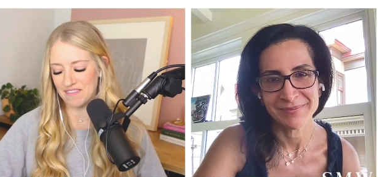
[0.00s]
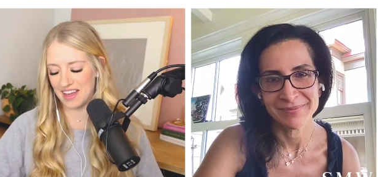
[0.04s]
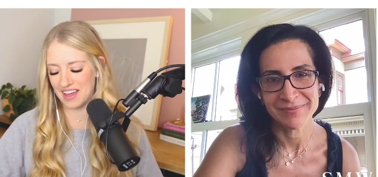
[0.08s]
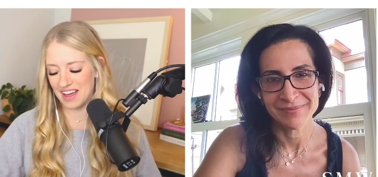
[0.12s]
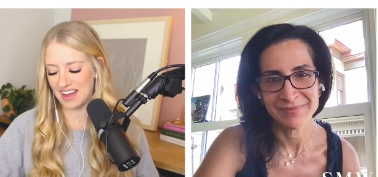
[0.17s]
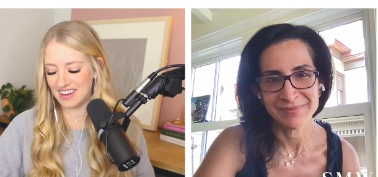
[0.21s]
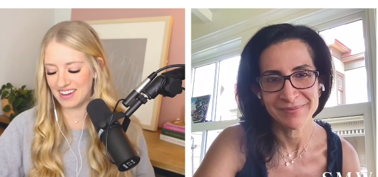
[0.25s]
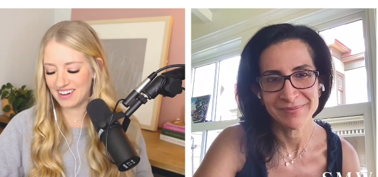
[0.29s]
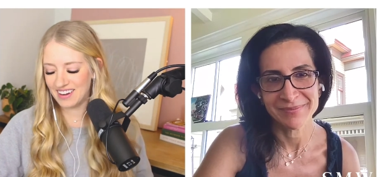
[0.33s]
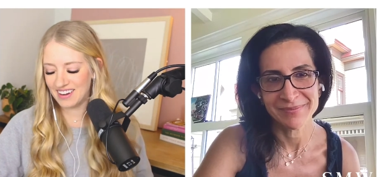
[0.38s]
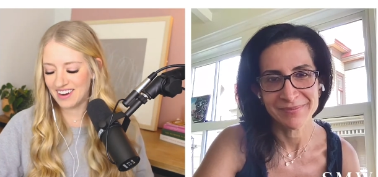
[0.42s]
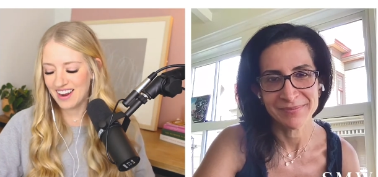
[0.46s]

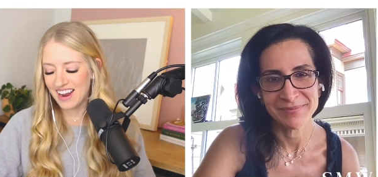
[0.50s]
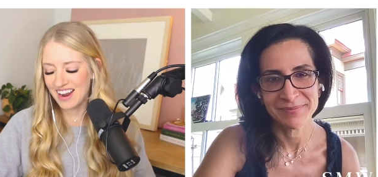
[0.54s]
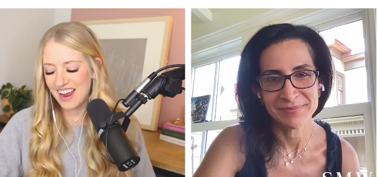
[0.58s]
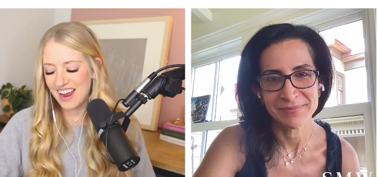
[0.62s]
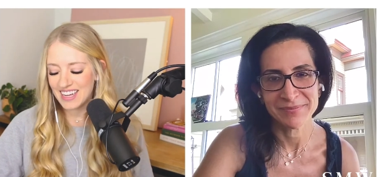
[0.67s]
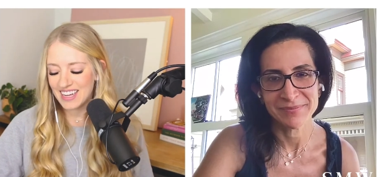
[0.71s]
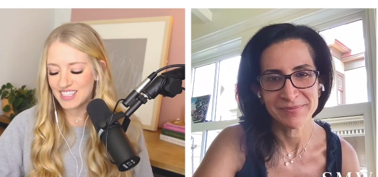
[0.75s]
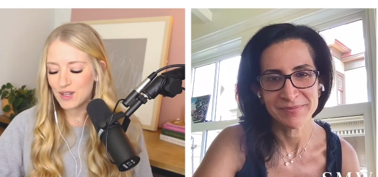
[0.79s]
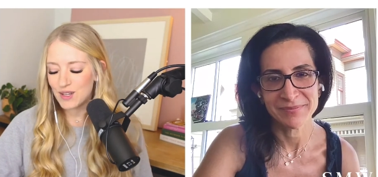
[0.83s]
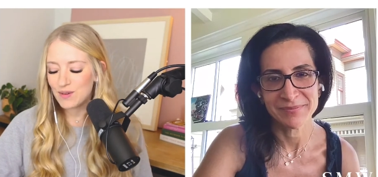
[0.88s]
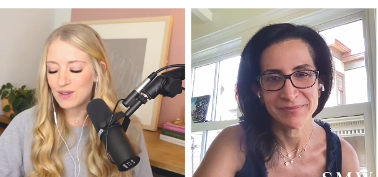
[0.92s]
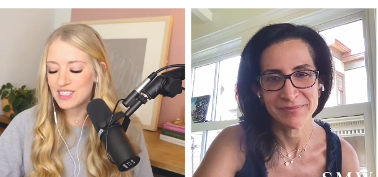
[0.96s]
Speaker 1: that.
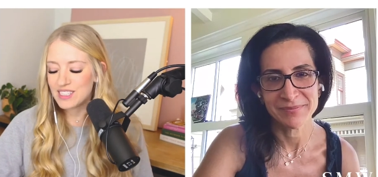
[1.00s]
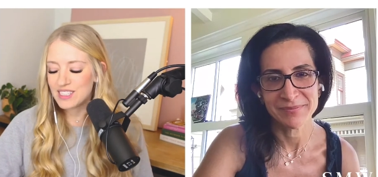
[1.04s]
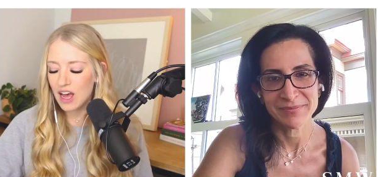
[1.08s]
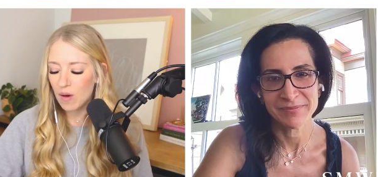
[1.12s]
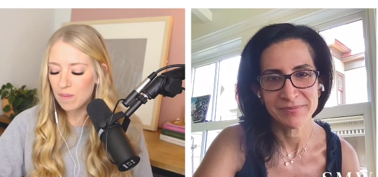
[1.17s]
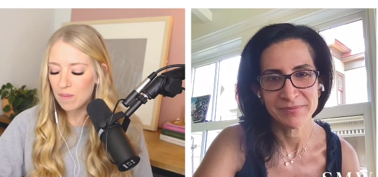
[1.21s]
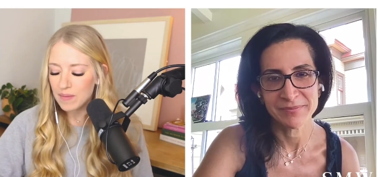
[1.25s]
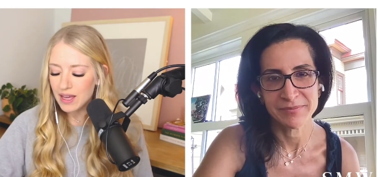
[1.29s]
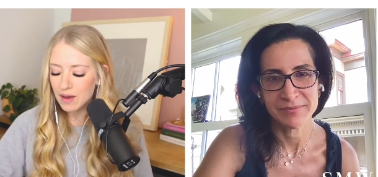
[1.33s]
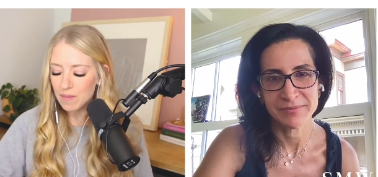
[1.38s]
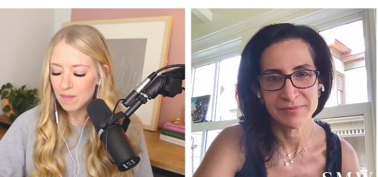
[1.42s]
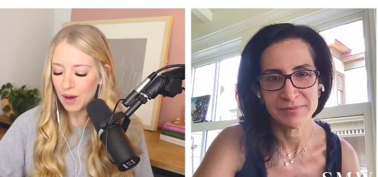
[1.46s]
So tell
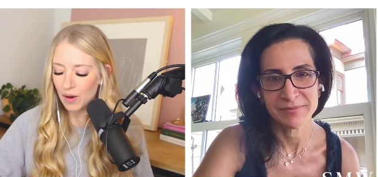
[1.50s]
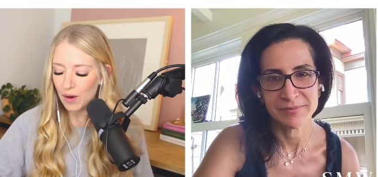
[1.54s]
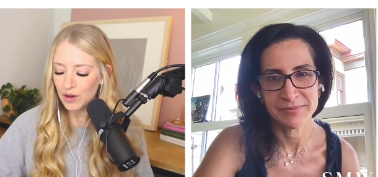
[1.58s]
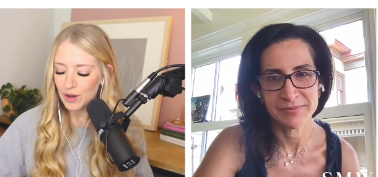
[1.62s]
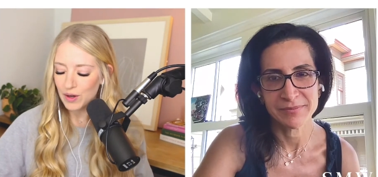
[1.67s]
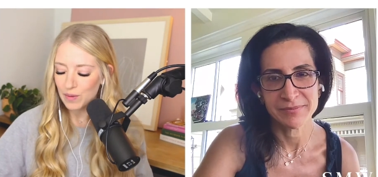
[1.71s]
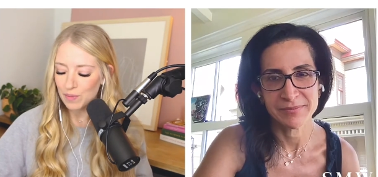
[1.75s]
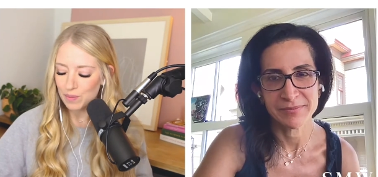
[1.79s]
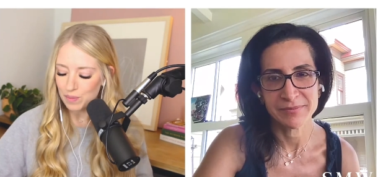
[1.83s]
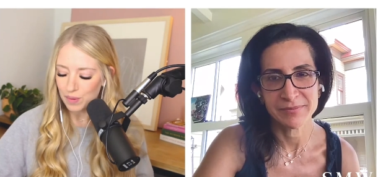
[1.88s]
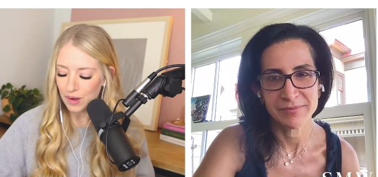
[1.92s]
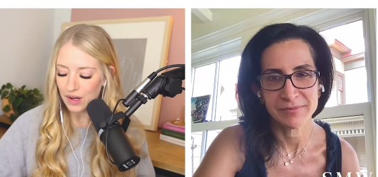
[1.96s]
me about your
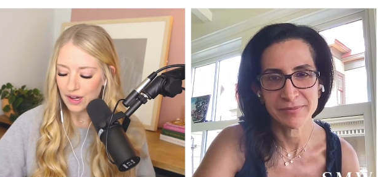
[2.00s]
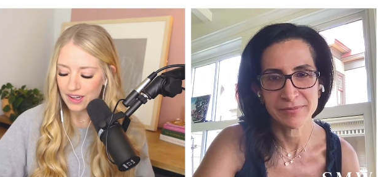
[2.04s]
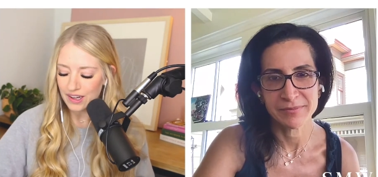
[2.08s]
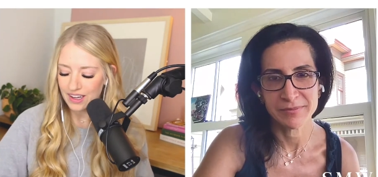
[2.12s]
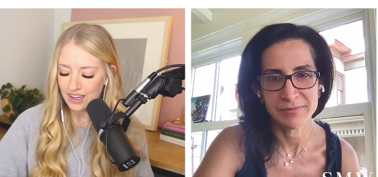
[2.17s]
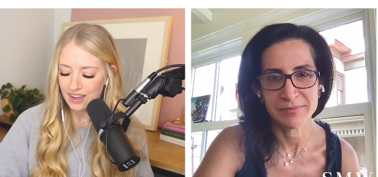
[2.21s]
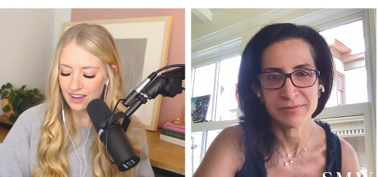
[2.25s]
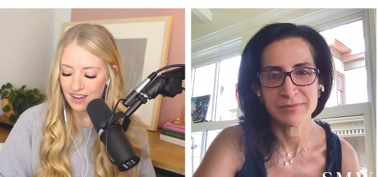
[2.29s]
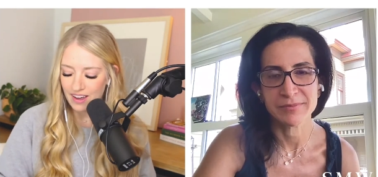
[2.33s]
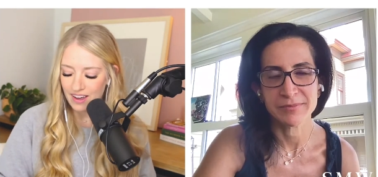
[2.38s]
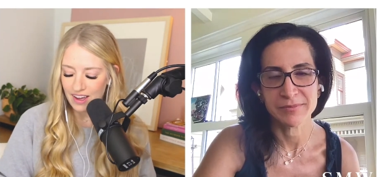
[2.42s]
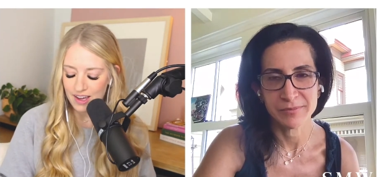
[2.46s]
book,
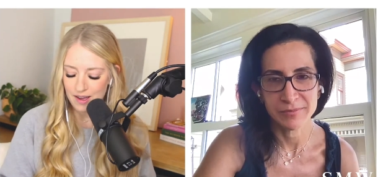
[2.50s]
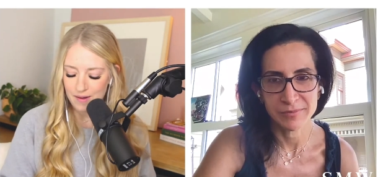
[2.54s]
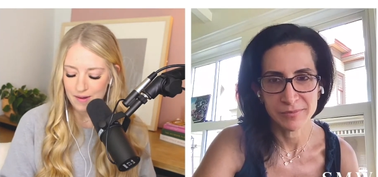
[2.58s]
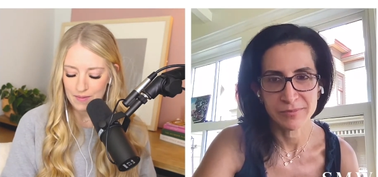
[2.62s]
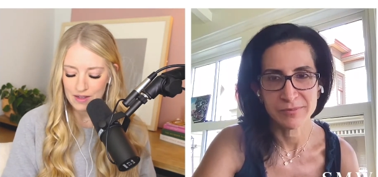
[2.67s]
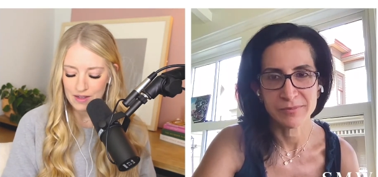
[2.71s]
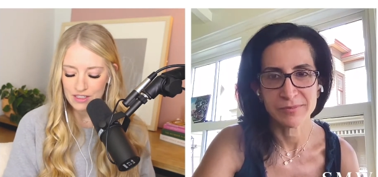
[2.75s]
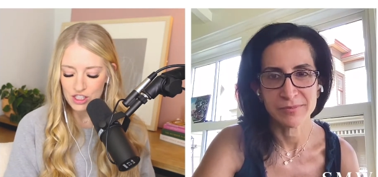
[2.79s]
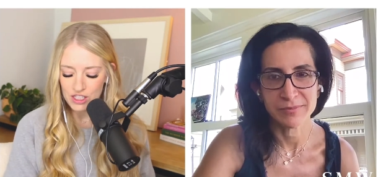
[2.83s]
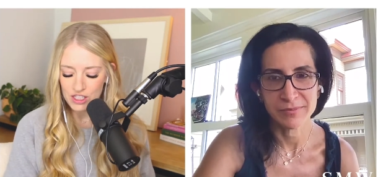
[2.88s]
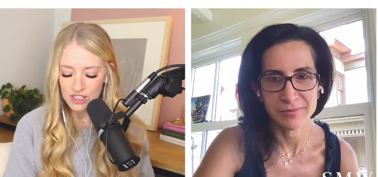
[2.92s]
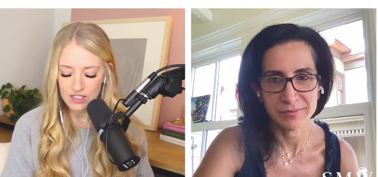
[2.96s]
um,
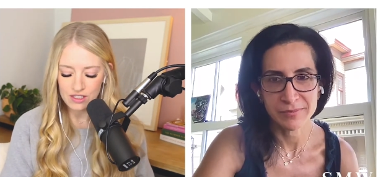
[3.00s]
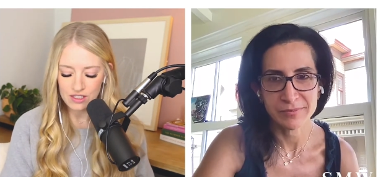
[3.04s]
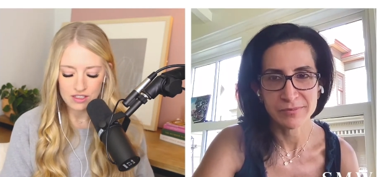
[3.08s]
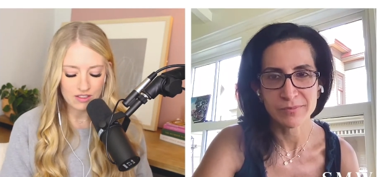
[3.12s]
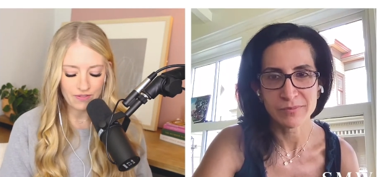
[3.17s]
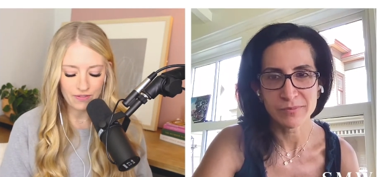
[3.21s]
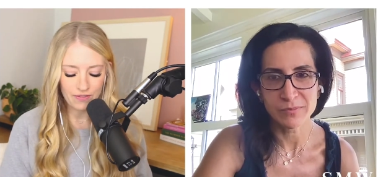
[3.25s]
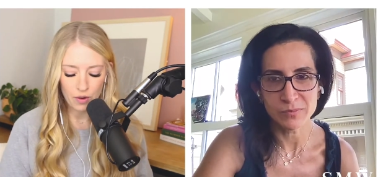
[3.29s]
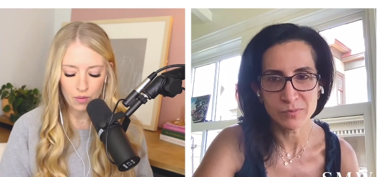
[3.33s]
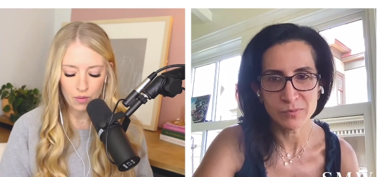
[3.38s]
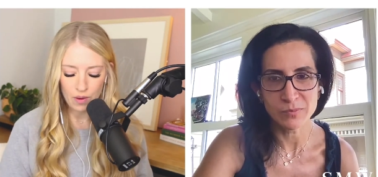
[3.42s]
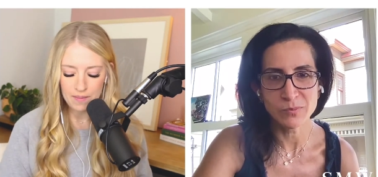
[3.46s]
just
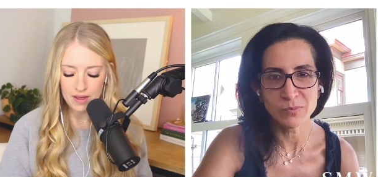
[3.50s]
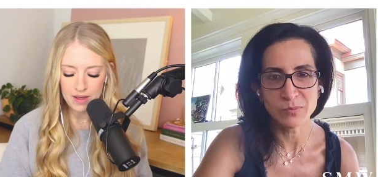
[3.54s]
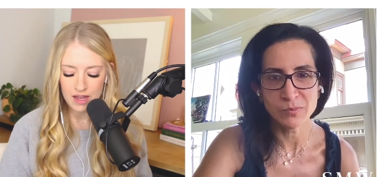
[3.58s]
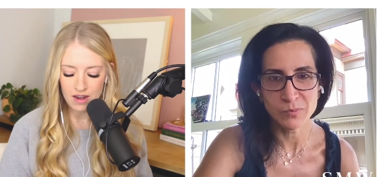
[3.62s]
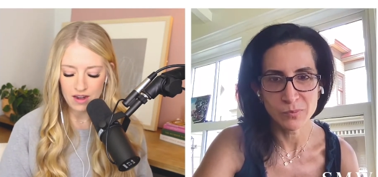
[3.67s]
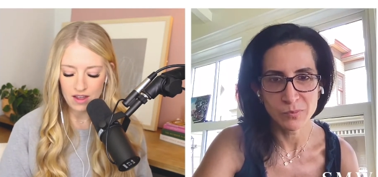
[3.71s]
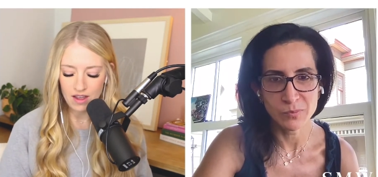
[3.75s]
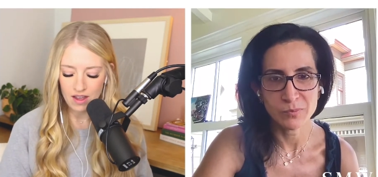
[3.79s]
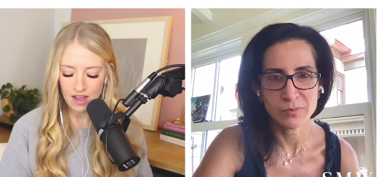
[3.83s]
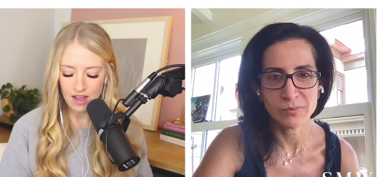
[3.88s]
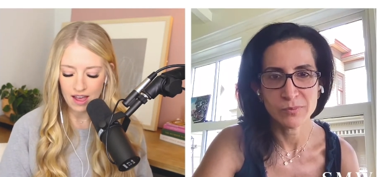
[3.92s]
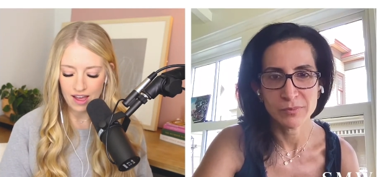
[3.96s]
for
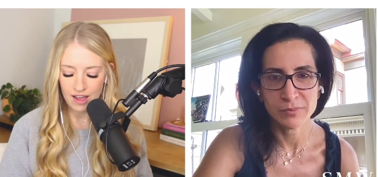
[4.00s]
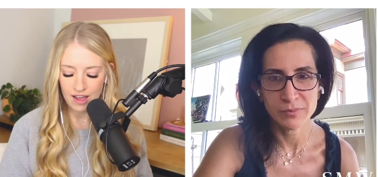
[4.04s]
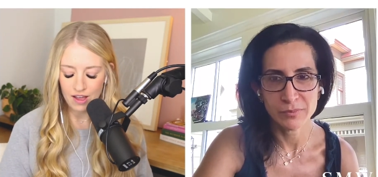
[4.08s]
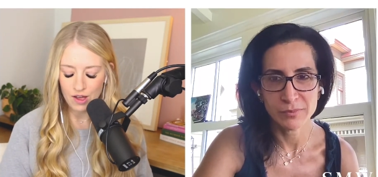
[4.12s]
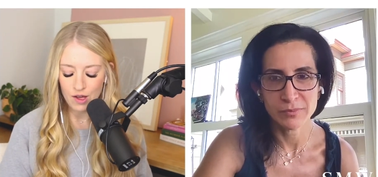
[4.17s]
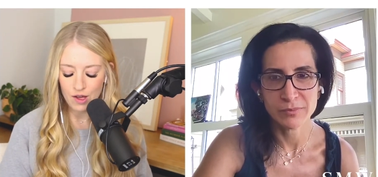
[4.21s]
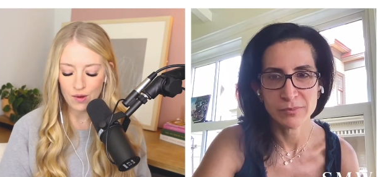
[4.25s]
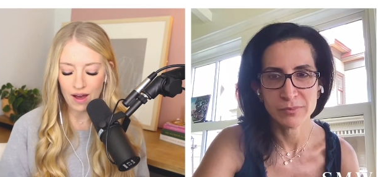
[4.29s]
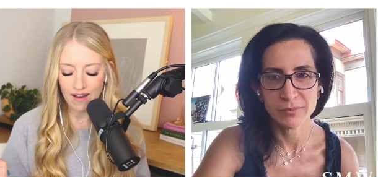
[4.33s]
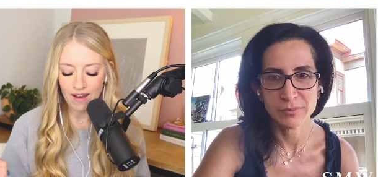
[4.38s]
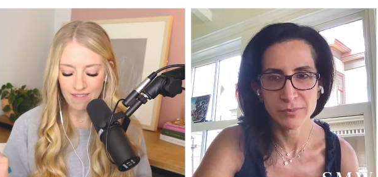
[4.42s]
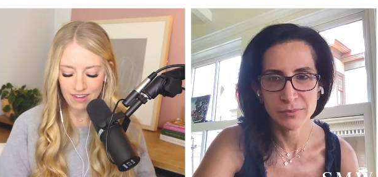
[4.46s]
women uh, who
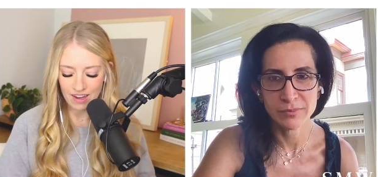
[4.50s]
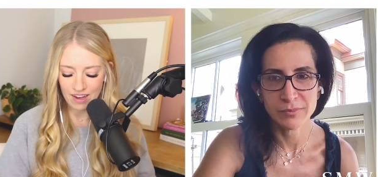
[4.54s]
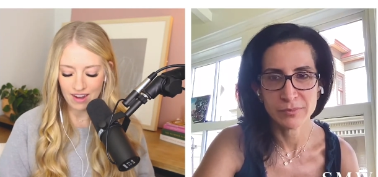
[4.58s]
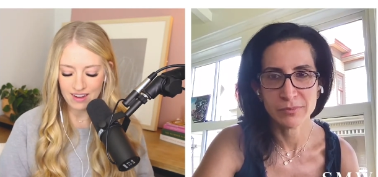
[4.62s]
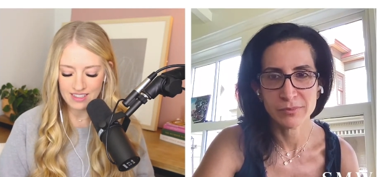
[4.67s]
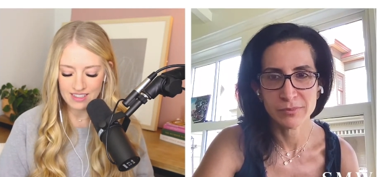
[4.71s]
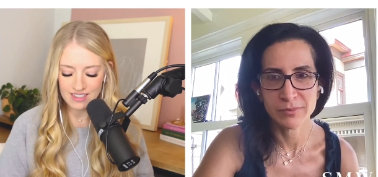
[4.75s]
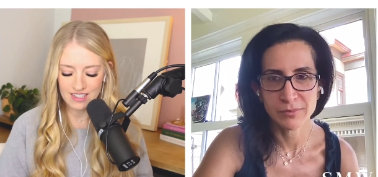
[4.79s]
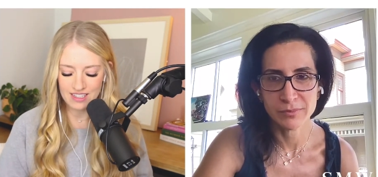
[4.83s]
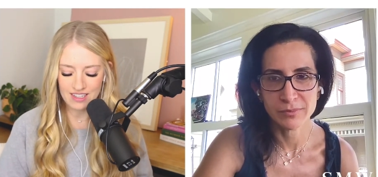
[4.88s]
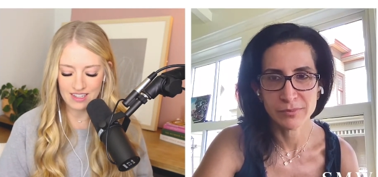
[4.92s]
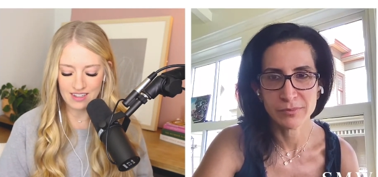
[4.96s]
haven't gotten
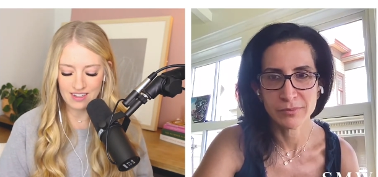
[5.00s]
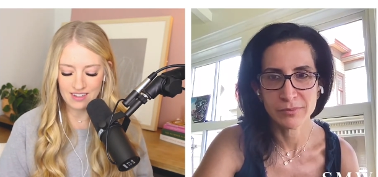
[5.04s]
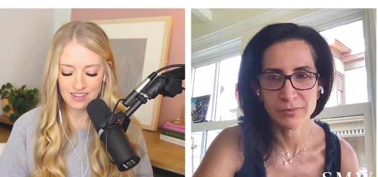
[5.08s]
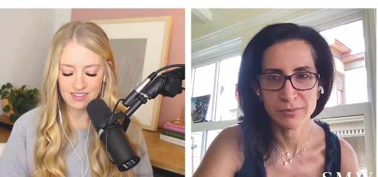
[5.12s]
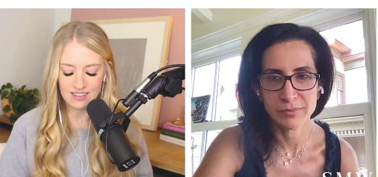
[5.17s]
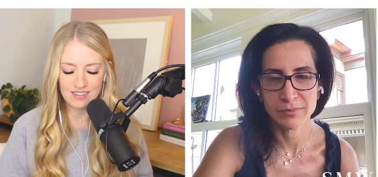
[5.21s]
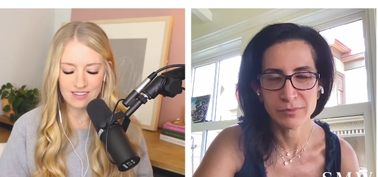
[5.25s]
to